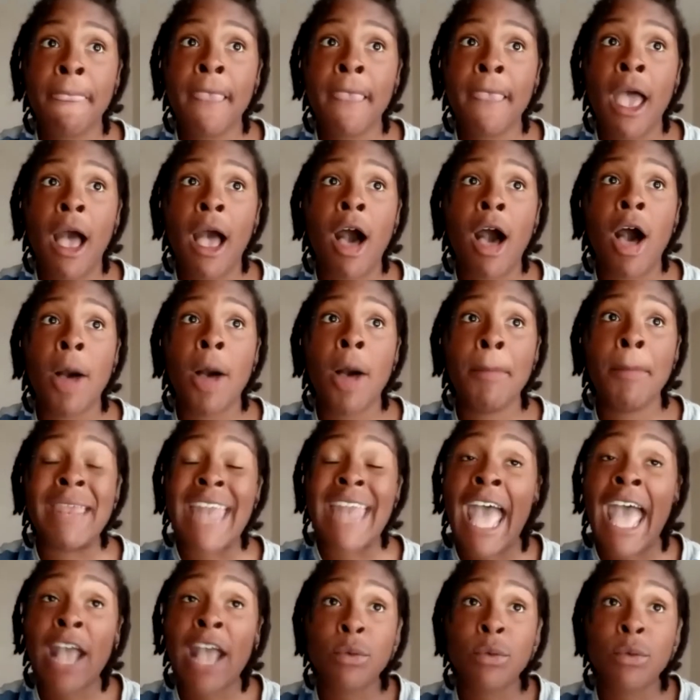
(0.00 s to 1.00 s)
um, and
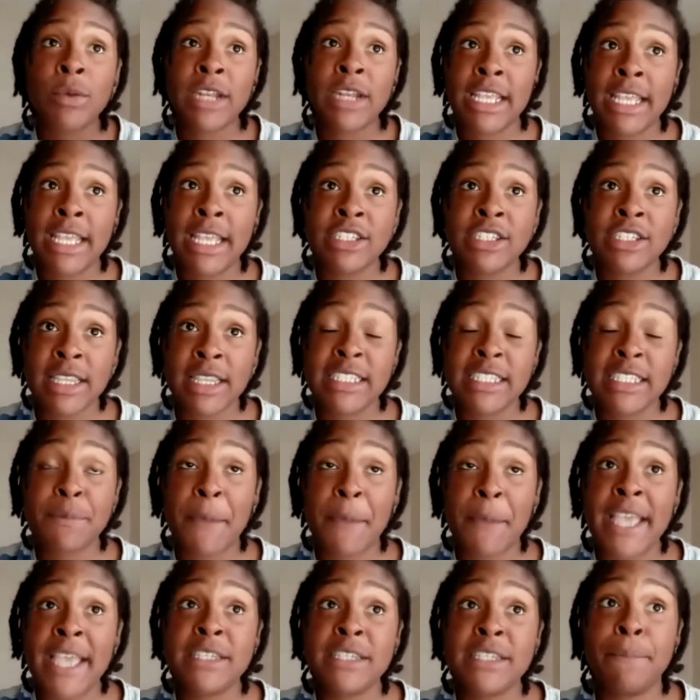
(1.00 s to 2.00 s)
equity into the
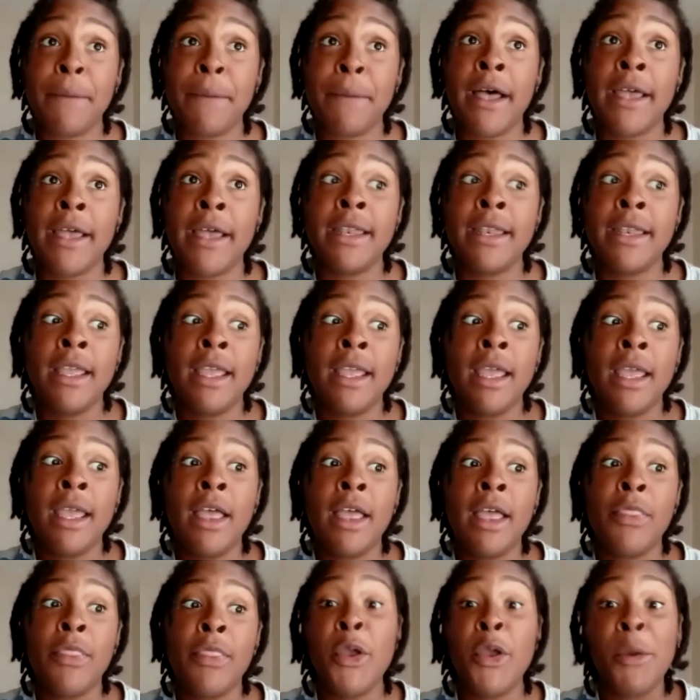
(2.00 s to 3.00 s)
space, but
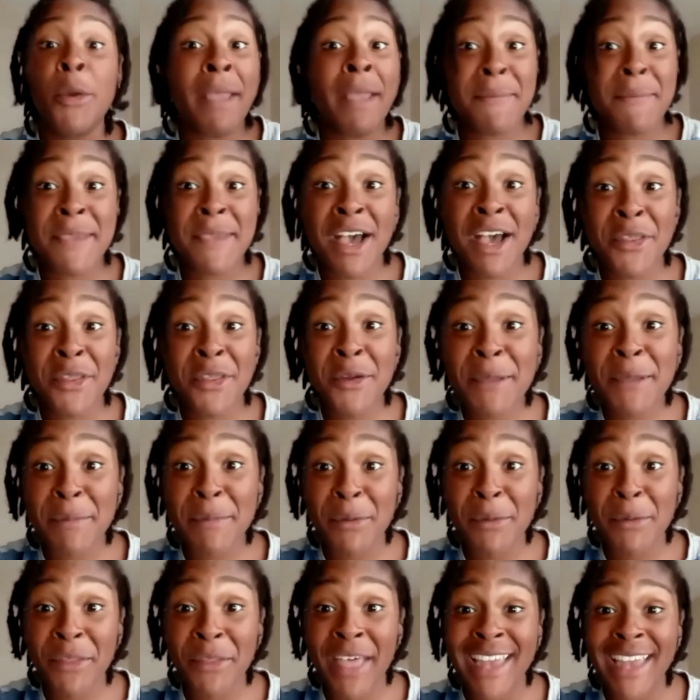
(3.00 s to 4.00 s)
there may be other
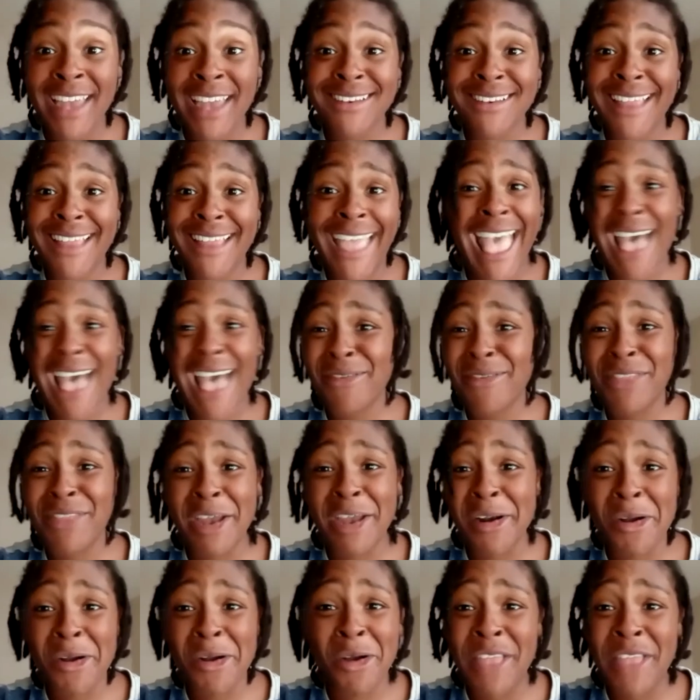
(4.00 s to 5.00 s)
people that have that
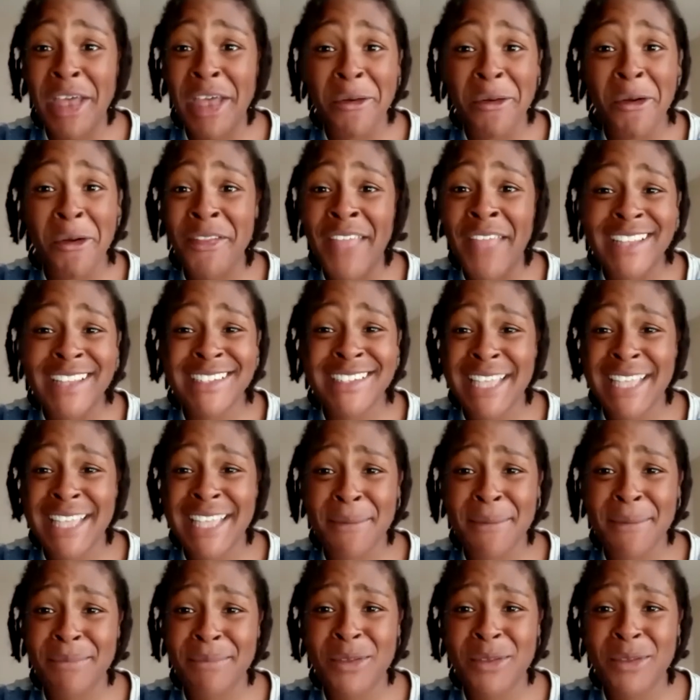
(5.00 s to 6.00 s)
are that are on that
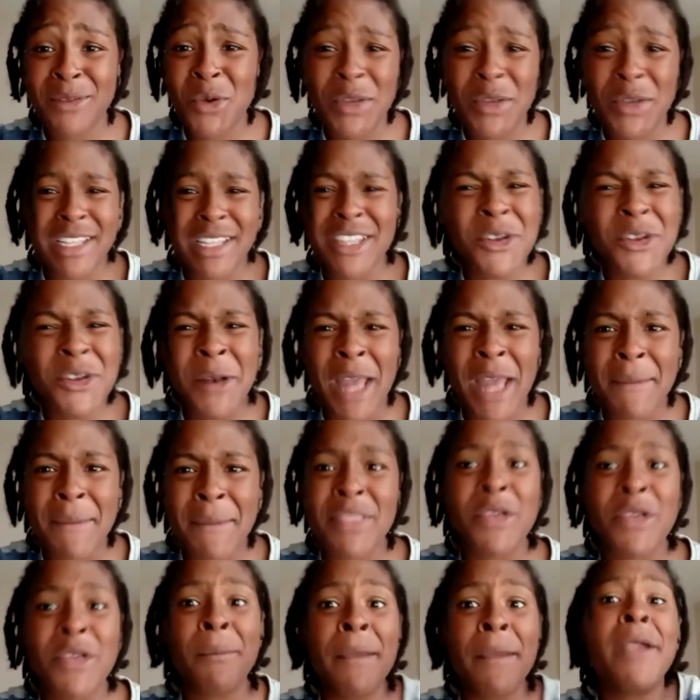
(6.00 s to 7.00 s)
same you know what i mean
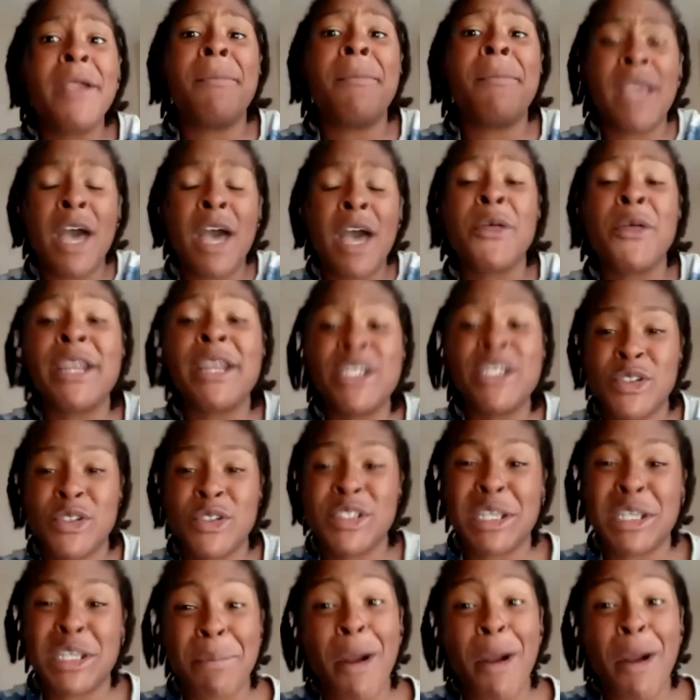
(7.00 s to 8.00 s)
there may be other
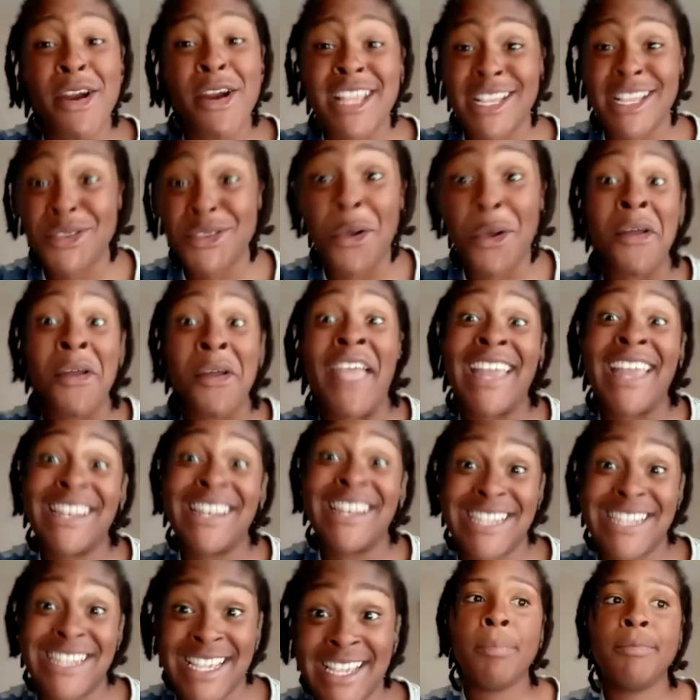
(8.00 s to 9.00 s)
interested parties on that
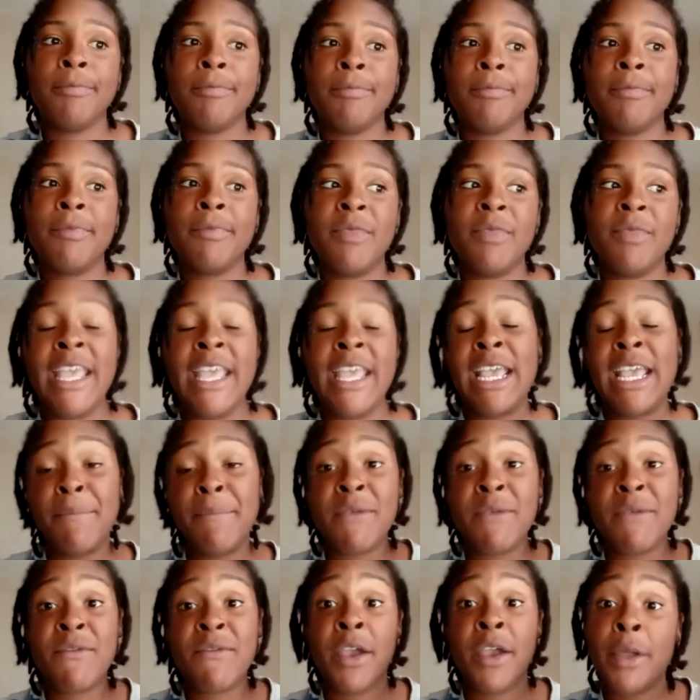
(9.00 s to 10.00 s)
deed it can be
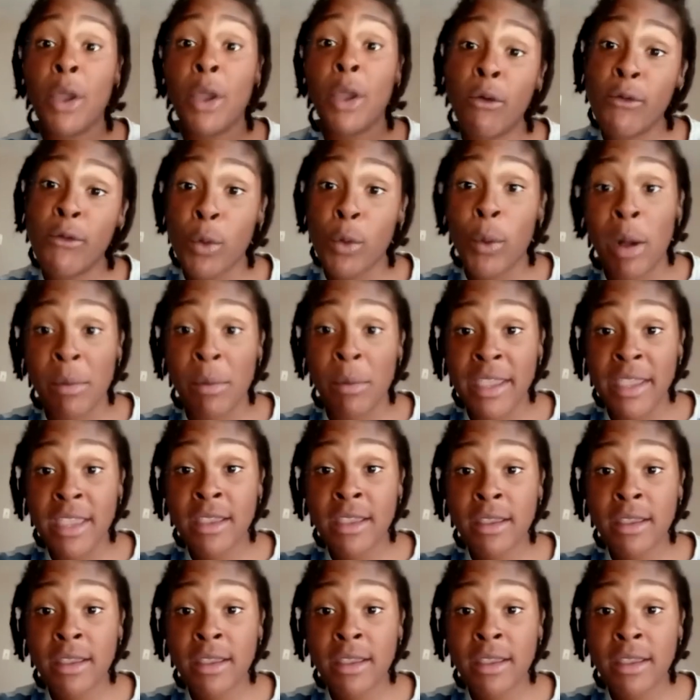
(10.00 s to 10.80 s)
very overwhelming